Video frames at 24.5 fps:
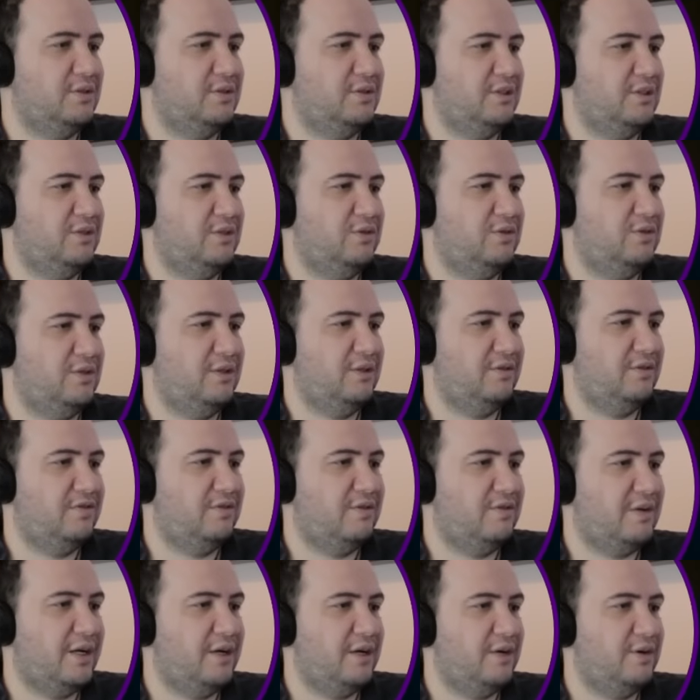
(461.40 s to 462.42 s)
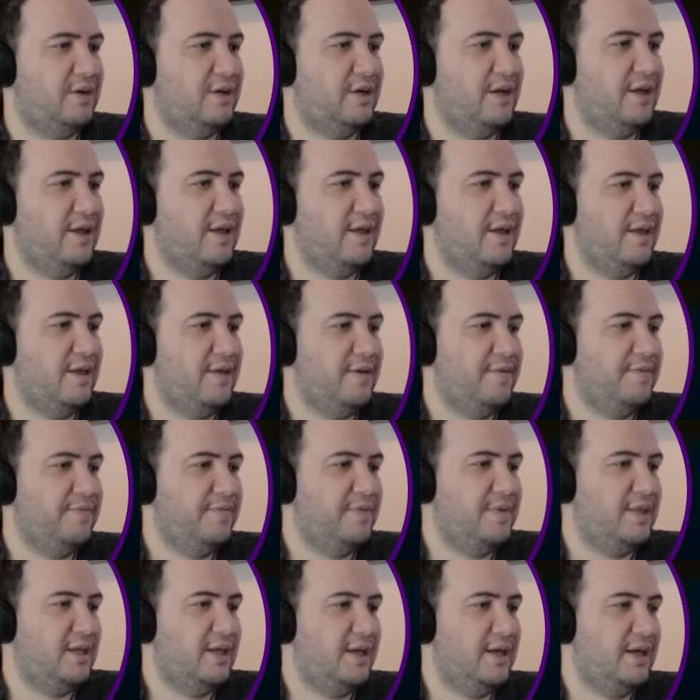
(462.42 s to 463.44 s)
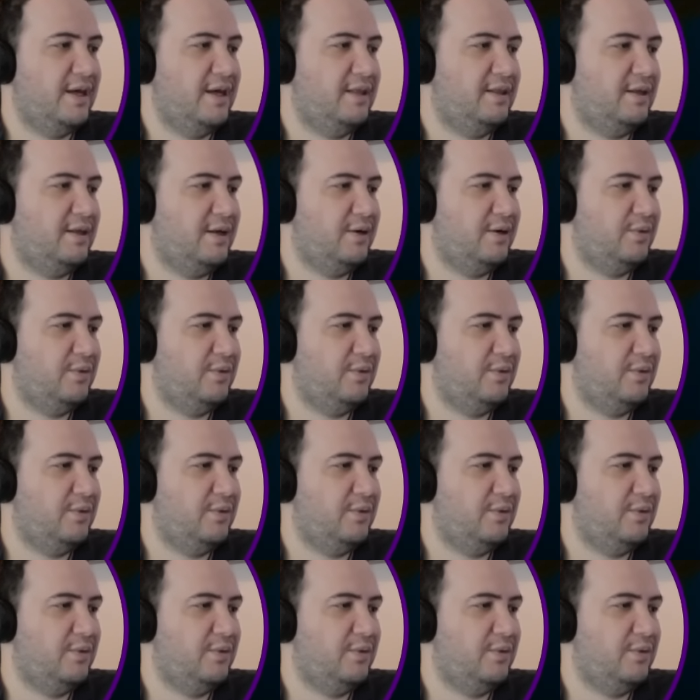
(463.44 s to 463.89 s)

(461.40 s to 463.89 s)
including fire. And then we